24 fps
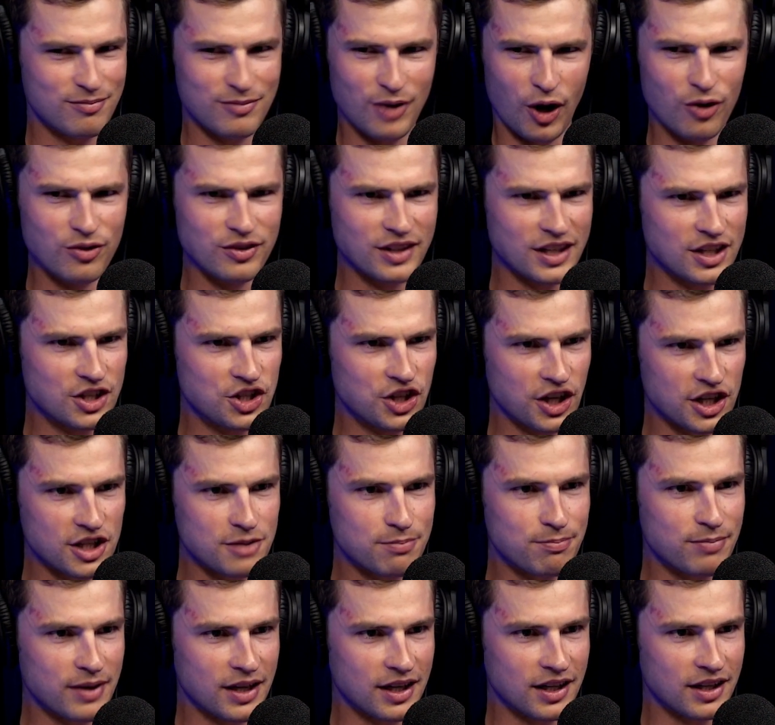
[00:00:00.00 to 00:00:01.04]
only
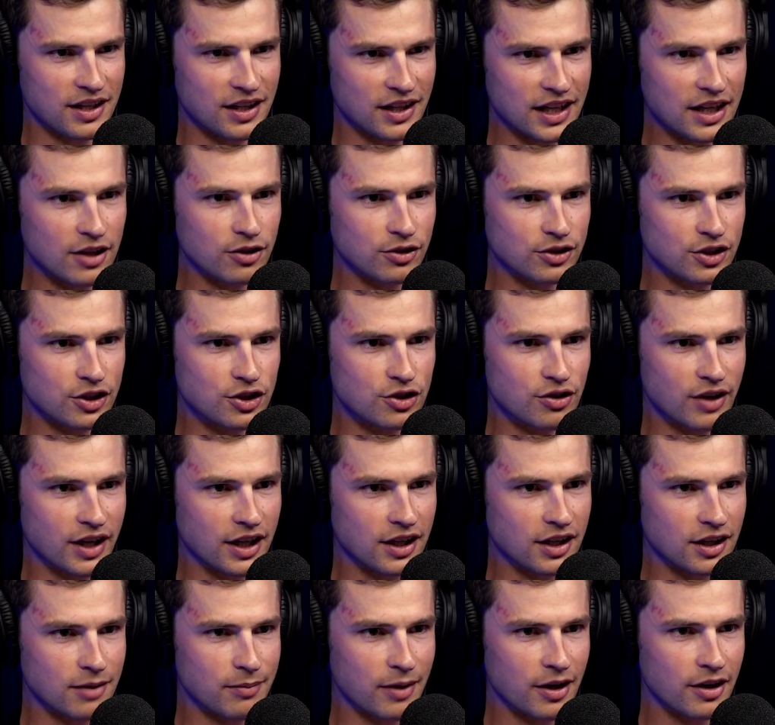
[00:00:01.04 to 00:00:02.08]
just been legal to
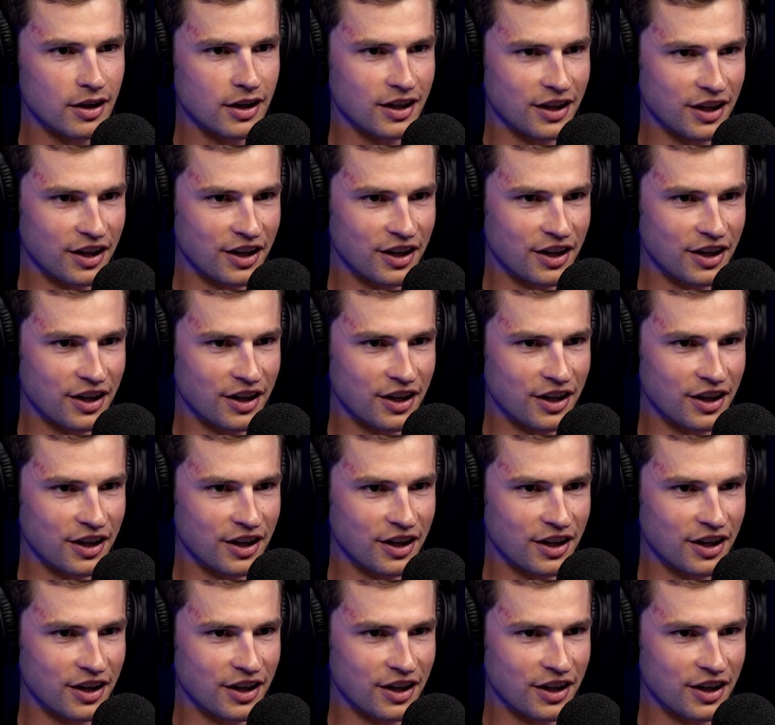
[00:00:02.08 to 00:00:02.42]
drink in America.